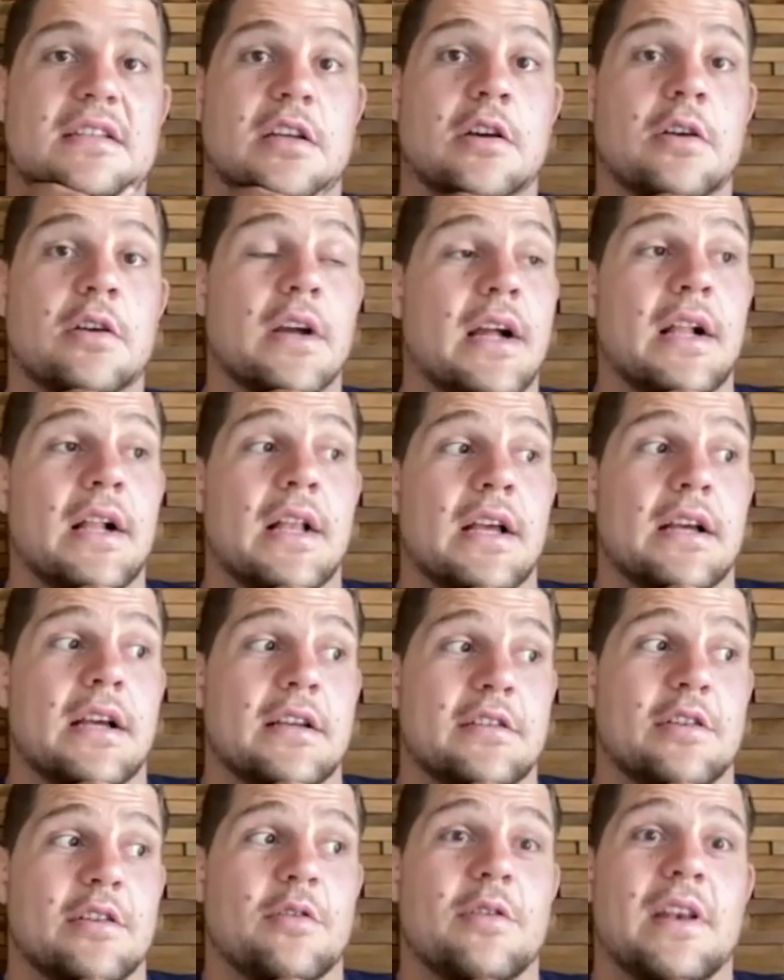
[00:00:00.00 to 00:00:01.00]
So,
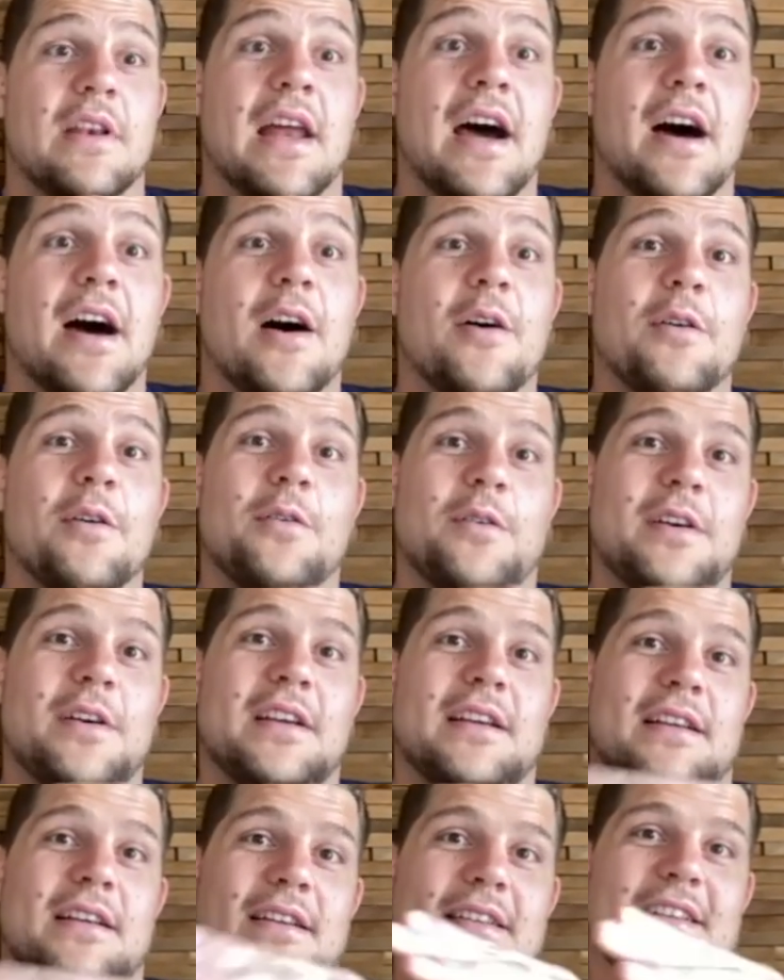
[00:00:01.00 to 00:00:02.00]
so now
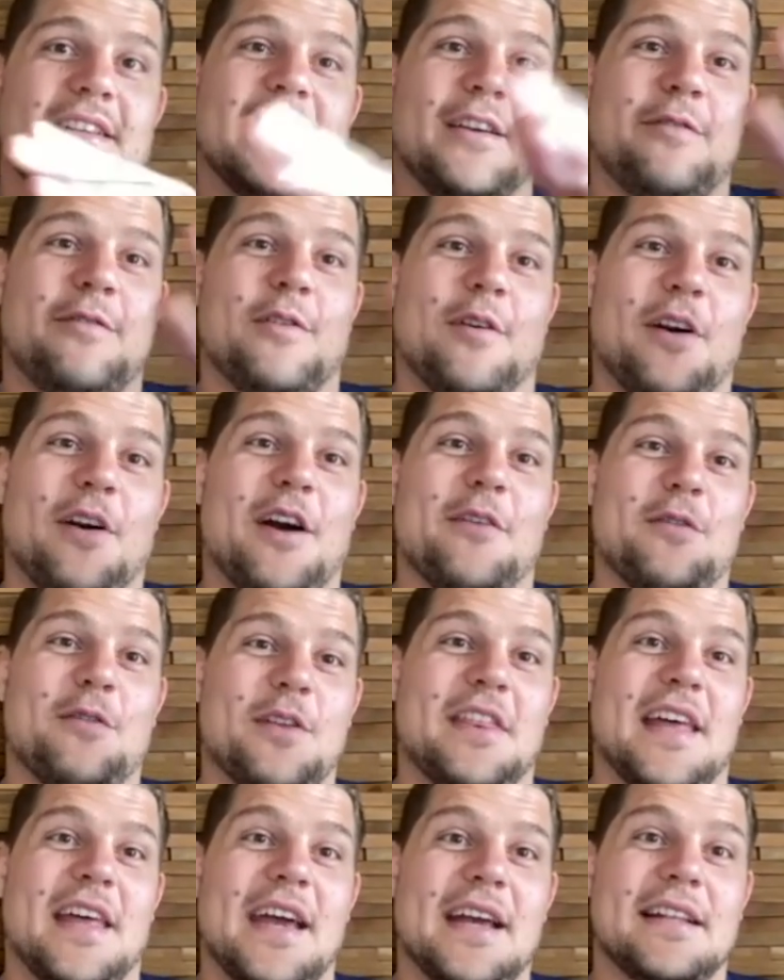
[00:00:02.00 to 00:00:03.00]
if you arrive
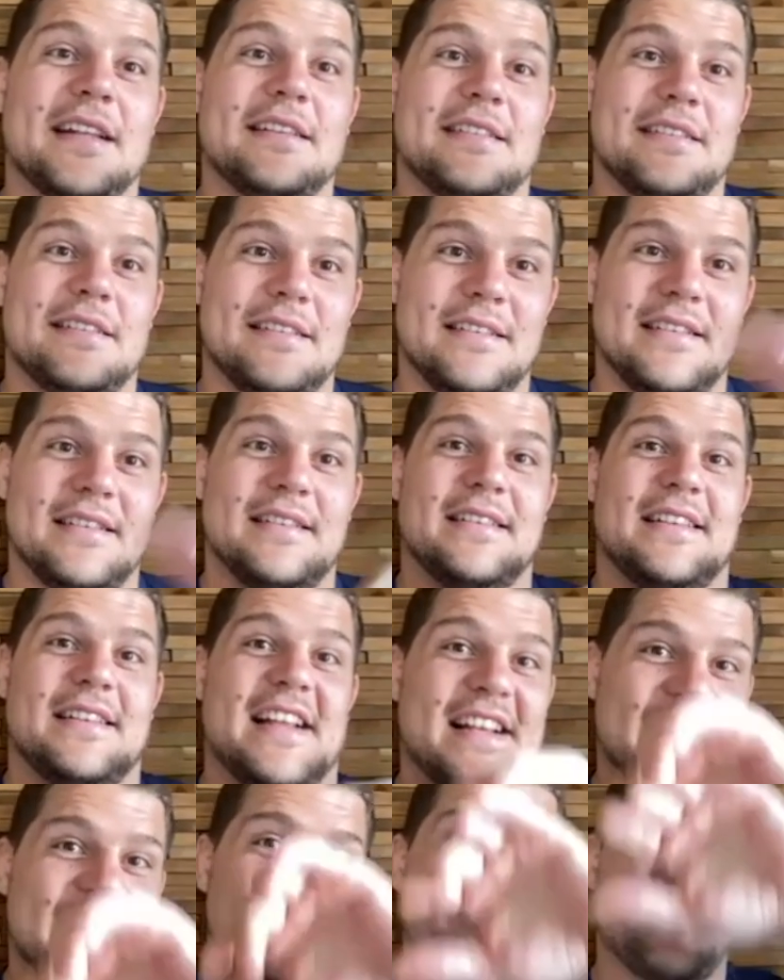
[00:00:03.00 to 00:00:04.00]
with that,
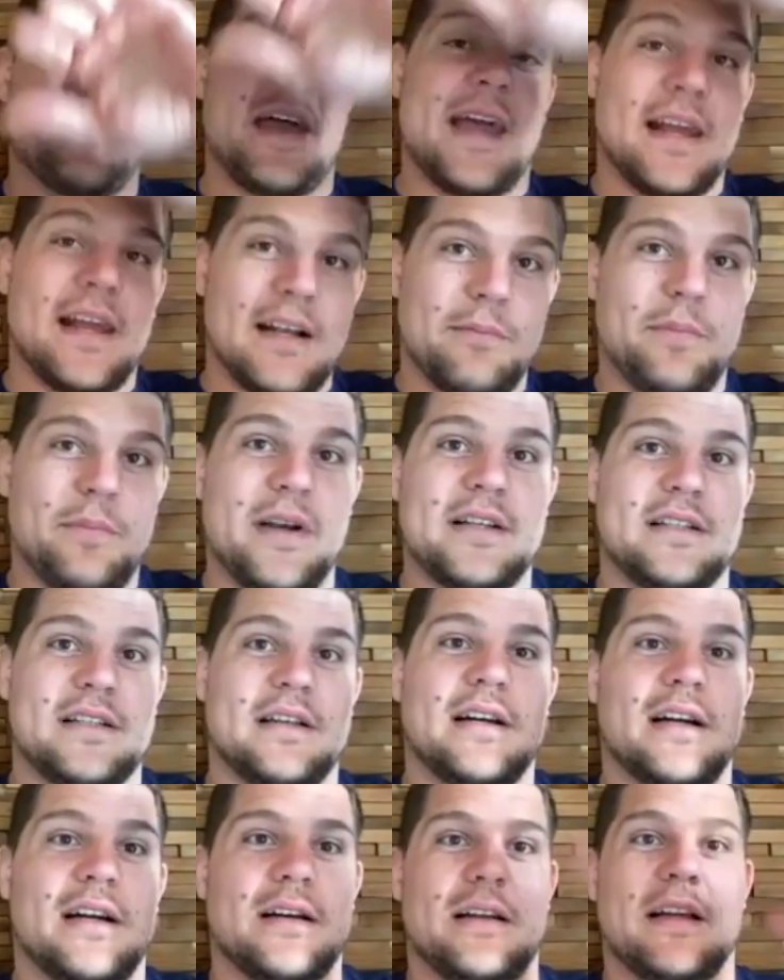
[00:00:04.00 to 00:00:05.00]
there's some added pressure
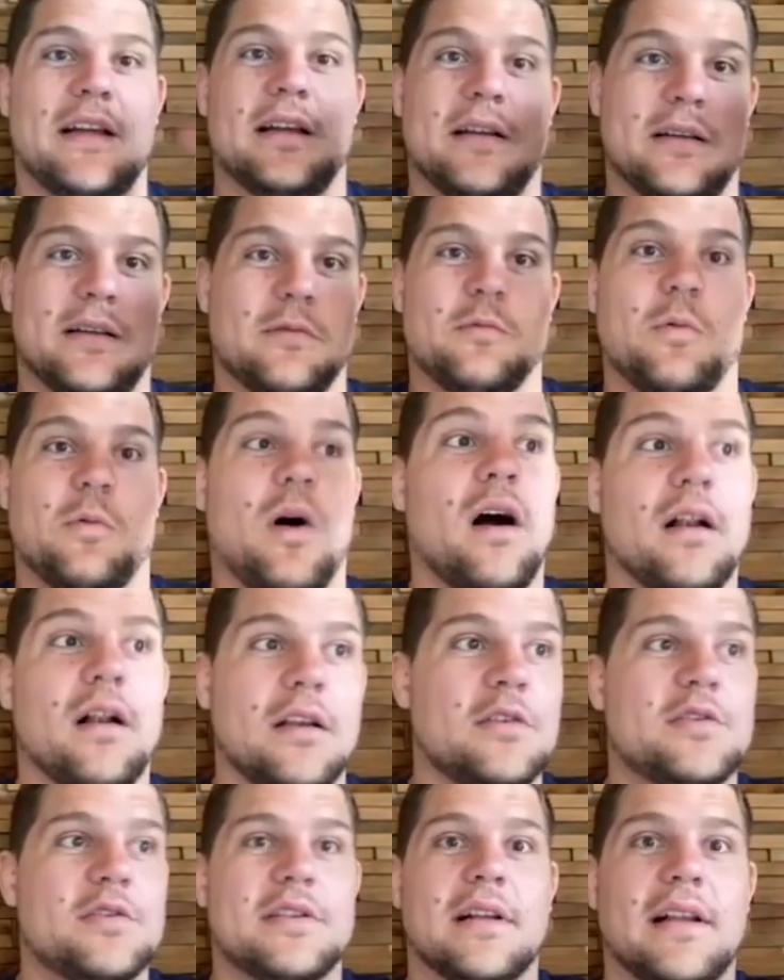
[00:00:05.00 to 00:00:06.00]
uh, while
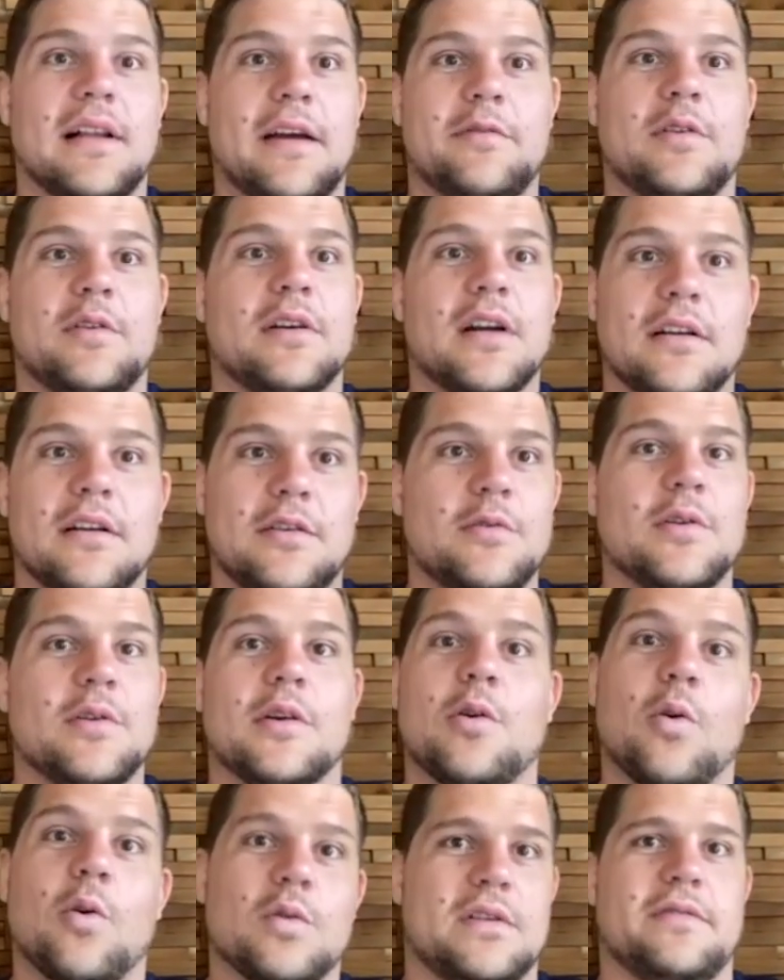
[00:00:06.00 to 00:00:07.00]
you still have to go do a
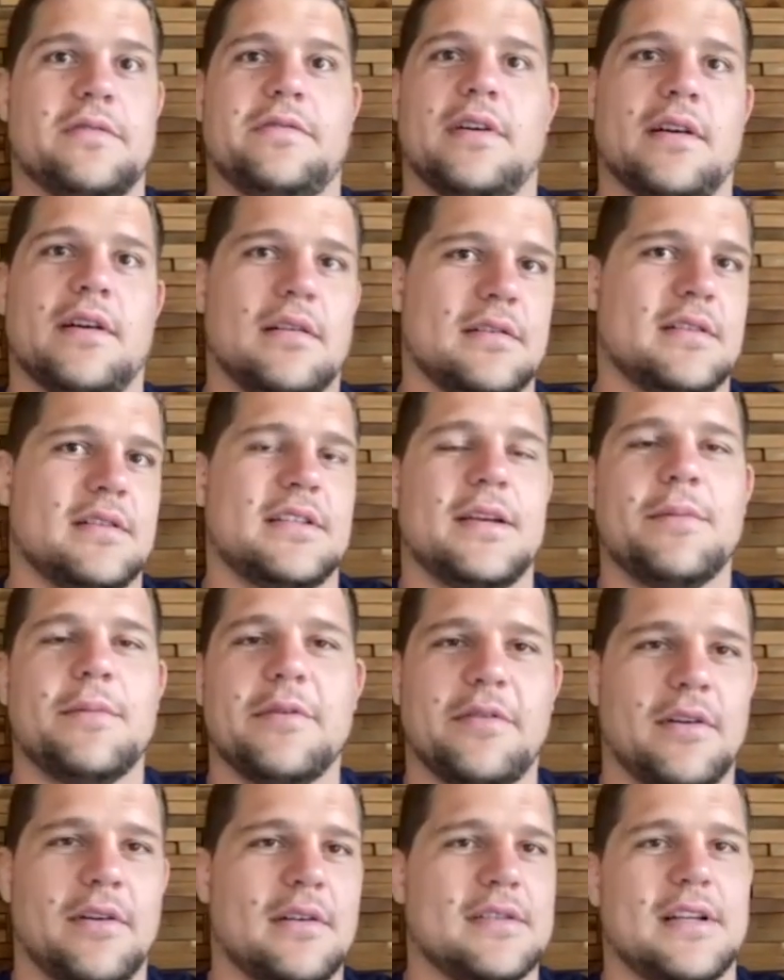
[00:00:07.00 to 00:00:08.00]
quarterfinals, a
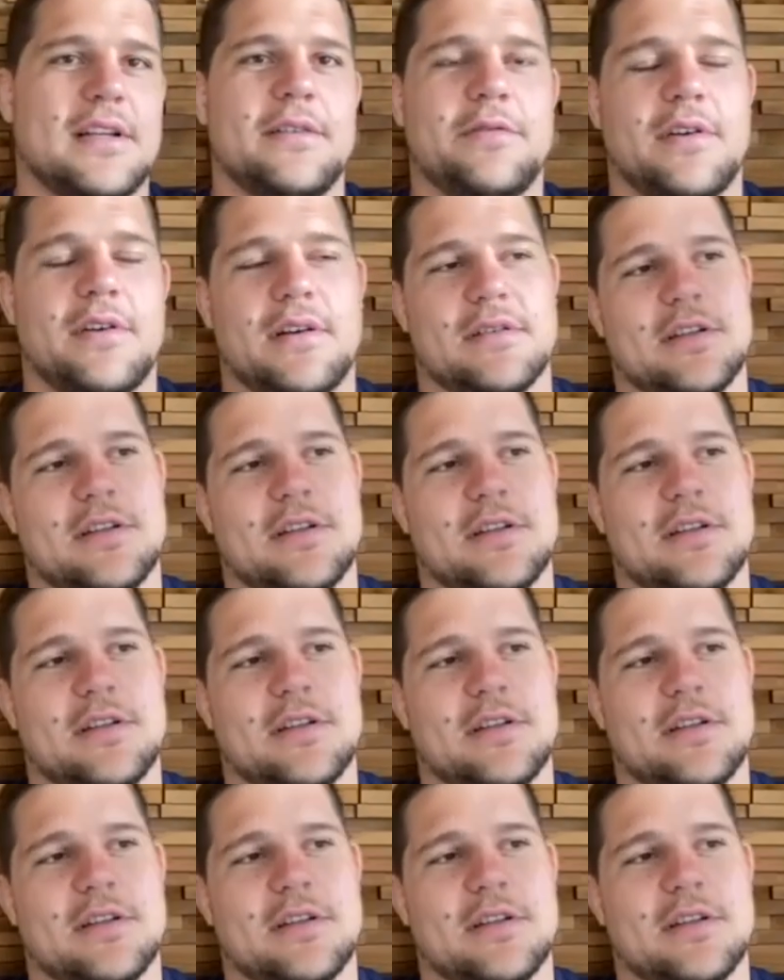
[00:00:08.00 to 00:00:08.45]
semifinals, and a final.